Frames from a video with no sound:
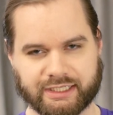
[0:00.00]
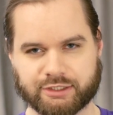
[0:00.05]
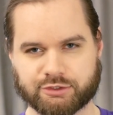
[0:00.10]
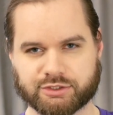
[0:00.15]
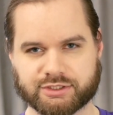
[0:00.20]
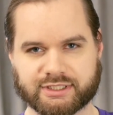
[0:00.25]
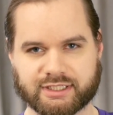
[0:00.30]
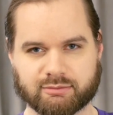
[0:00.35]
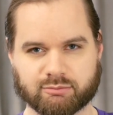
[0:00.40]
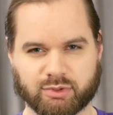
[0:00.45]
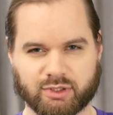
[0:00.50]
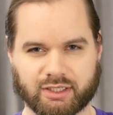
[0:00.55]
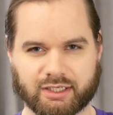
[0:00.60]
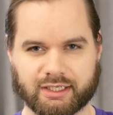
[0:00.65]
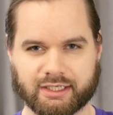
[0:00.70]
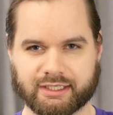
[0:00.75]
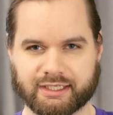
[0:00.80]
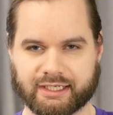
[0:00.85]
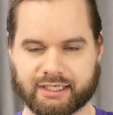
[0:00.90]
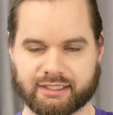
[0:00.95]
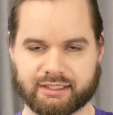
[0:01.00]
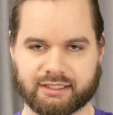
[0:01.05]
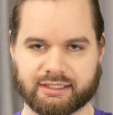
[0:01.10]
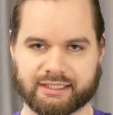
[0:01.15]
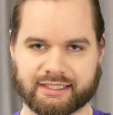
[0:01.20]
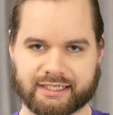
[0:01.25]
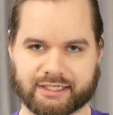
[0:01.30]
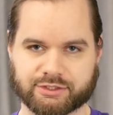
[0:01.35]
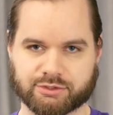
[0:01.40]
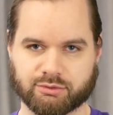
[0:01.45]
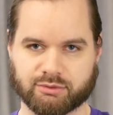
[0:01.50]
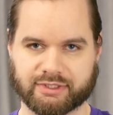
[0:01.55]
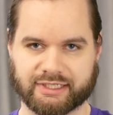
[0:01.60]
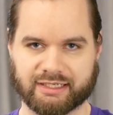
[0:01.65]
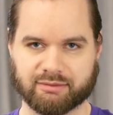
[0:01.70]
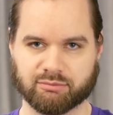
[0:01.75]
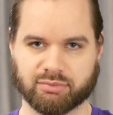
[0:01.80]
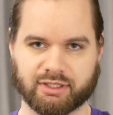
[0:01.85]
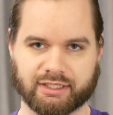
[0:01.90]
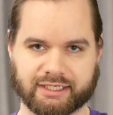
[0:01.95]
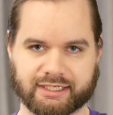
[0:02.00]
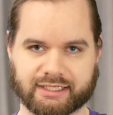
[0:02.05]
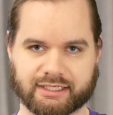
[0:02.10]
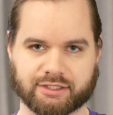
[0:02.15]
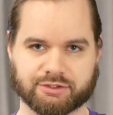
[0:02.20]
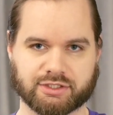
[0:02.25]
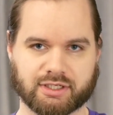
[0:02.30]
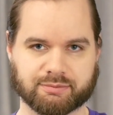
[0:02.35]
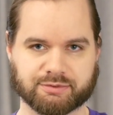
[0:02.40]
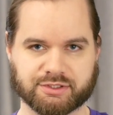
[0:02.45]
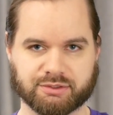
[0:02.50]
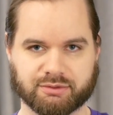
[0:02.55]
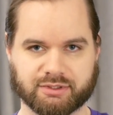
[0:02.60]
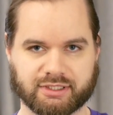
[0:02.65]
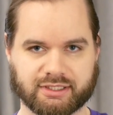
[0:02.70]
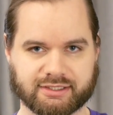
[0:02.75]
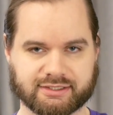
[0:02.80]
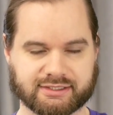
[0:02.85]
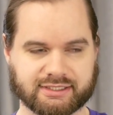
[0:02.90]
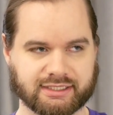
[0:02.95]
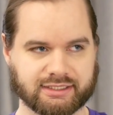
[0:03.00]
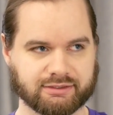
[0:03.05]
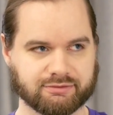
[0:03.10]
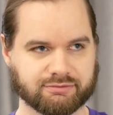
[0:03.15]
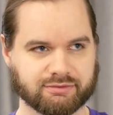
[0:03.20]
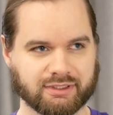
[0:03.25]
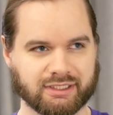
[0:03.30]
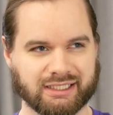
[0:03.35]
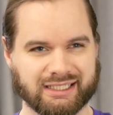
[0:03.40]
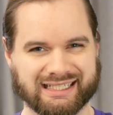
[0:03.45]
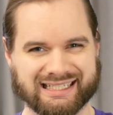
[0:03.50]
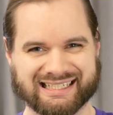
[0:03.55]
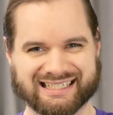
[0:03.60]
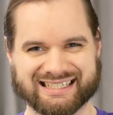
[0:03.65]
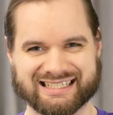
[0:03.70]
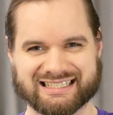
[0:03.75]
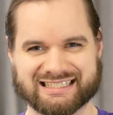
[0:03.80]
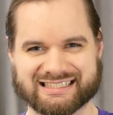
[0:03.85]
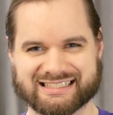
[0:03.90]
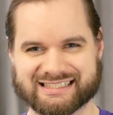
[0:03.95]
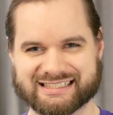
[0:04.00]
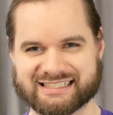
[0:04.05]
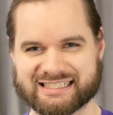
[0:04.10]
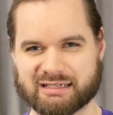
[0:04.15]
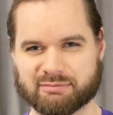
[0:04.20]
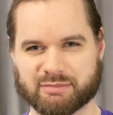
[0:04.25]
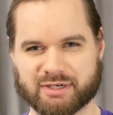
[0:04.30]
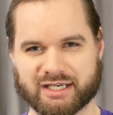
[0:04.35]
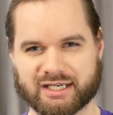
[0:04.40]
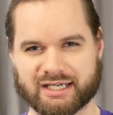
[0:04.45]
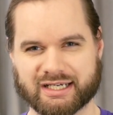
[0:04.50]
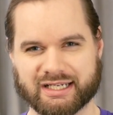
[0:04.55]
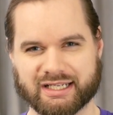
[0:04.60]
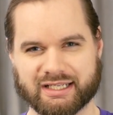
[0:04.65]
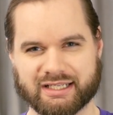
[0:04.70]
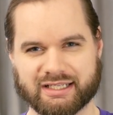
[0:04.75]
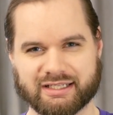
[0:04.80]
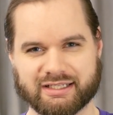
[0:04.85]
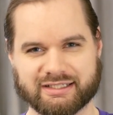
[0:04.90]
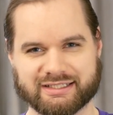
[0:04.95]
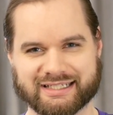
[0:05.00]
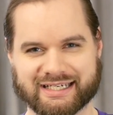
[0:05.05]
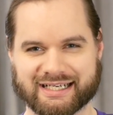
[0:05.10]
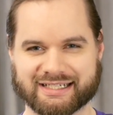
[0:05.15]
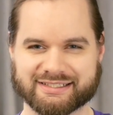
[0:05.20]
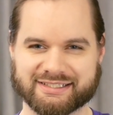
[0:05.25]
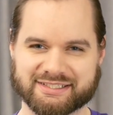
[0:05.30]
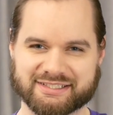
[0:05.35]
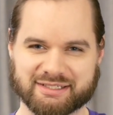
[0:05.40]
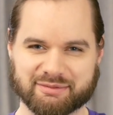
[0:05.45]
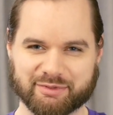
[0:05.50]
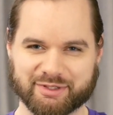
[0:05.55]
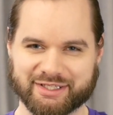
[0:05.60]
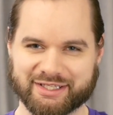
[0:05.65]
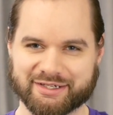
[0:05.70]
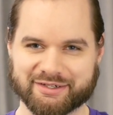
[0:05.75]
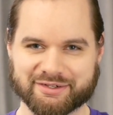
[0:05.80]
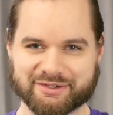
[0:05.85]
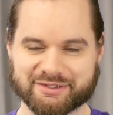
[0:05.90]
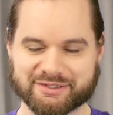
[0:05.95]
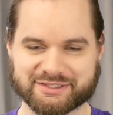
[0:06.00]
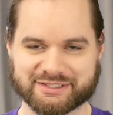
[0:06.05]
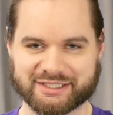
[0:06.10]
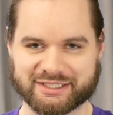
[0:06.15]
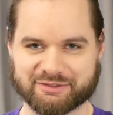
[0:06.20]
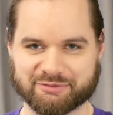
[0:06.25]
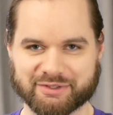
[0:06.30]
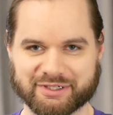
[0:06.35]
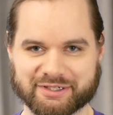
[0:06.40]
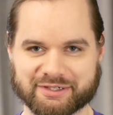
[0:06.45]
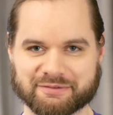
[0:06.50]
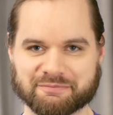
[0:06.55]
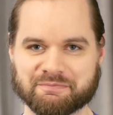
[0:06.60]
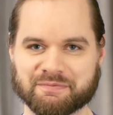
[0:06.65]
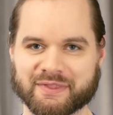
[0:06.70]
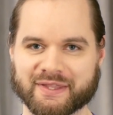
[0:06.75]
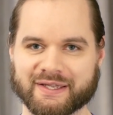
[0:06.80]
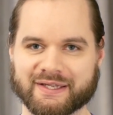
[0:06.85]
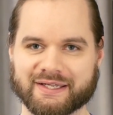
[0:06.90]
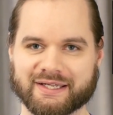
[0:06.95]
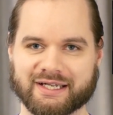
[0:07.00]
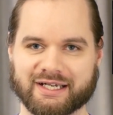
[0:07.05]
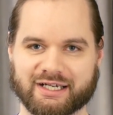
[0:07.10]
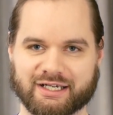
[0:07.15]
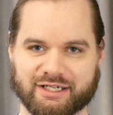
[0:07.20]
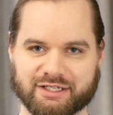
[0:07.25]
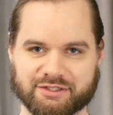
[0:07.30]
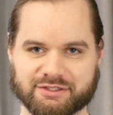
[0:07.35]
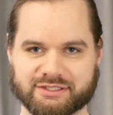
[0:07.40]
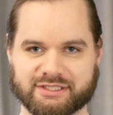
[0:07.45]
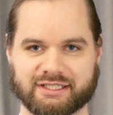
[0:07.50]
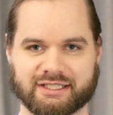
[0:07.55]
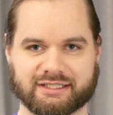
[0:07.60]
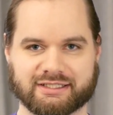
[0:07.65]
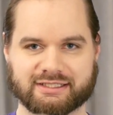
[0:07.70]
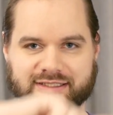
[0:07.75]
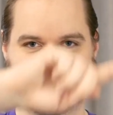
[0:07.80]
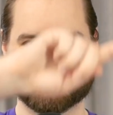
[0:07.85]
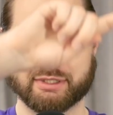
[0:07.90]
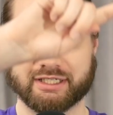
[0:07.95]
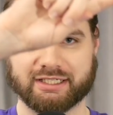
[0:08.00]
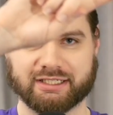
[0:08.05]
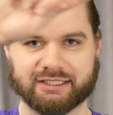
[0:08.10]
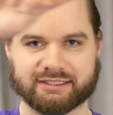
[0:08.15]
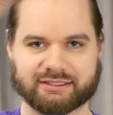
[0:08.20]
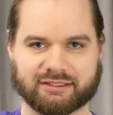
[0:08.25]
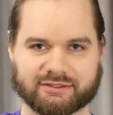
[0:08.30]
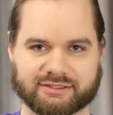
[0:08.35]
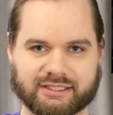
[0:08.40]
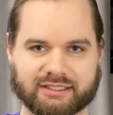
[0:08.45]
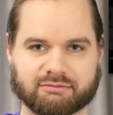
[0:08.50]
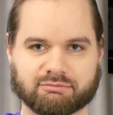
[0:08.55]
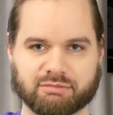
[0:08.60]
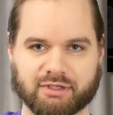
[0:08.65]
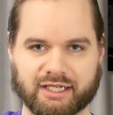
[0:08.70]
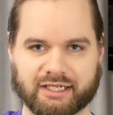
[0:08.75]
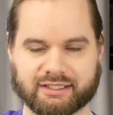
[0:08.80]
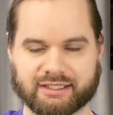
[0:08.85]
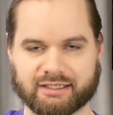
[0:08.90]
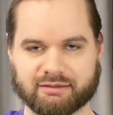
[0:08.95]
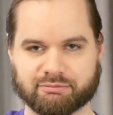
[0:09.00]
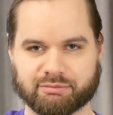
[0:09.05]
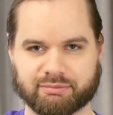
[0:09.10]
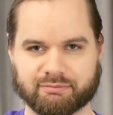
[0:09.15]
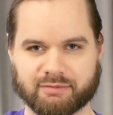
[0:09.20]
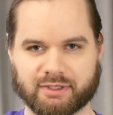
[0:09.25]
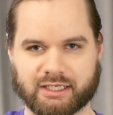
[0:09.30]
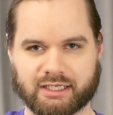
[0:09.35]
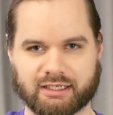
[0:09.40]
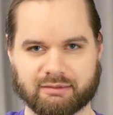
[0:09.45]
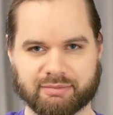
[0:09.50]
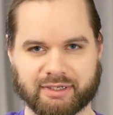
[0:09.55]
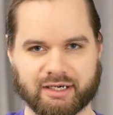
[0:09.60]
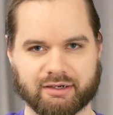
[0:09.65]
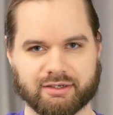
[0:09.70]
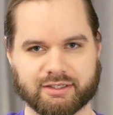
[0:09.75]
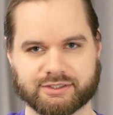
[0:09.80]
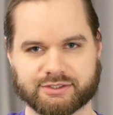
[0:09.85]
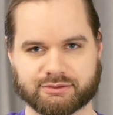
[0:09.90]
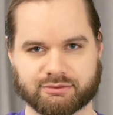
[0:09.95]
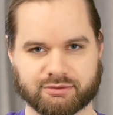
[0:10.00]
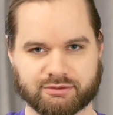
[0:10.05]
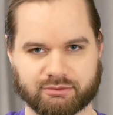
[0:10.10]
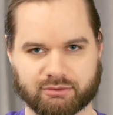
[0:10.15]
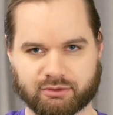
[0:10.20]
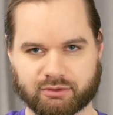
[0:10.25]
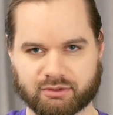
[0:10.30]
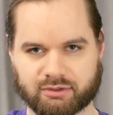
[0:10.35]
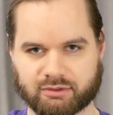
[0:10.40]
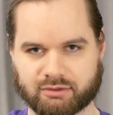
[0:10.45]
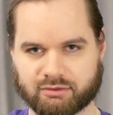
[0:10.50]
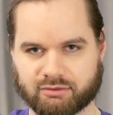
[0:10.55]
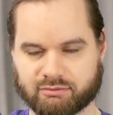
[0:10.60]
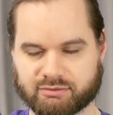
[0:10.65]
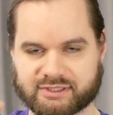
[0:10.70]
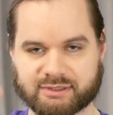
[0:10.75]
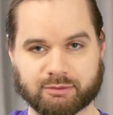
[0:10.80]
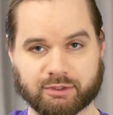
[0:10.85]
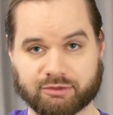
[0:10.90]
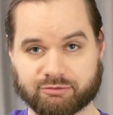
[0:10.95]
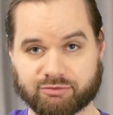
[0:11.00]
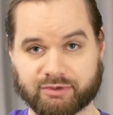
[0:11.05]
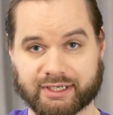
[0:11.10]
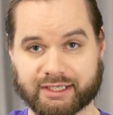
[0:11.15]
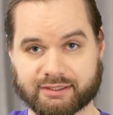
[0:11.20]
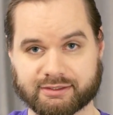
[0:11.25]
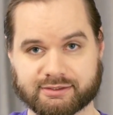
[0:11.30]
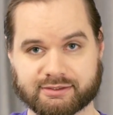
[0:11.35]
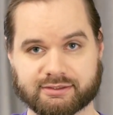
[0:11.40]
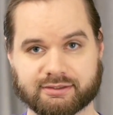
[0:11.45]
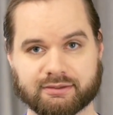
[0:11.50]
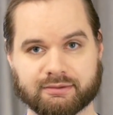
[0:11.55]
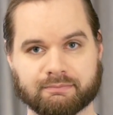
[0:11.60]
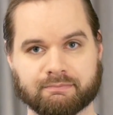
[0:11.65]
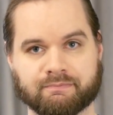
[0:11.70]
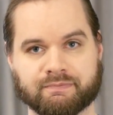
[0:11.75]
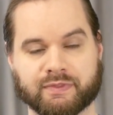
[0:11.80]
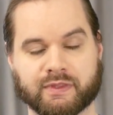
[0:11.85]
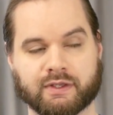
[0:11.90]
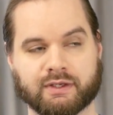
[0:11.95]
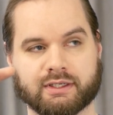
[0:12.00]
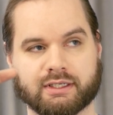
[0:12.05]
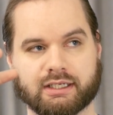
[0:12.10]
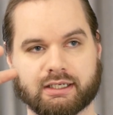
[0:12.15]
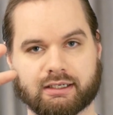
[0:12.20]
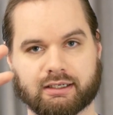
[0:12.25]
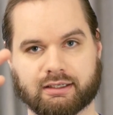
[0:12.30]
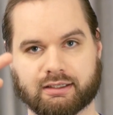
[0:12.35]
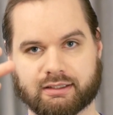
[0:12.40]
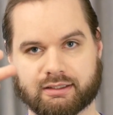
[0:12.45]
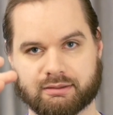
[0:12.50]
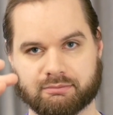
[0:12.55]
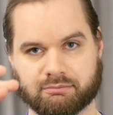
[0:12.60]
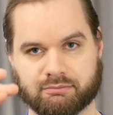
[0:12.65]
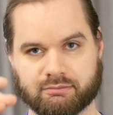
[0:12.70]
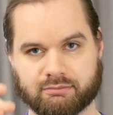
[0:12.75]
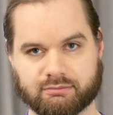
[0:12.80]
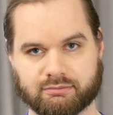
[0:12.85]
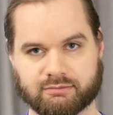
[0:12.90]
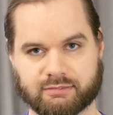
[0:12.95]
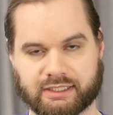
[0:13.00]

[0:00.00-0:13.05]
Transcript: interesting plot. And then the actual gameplay kind of drops you into this kind of semi taxi simulator. It's kind of weird. You see, like, this big... It's all set in, I think, Paris or somewhere in France. And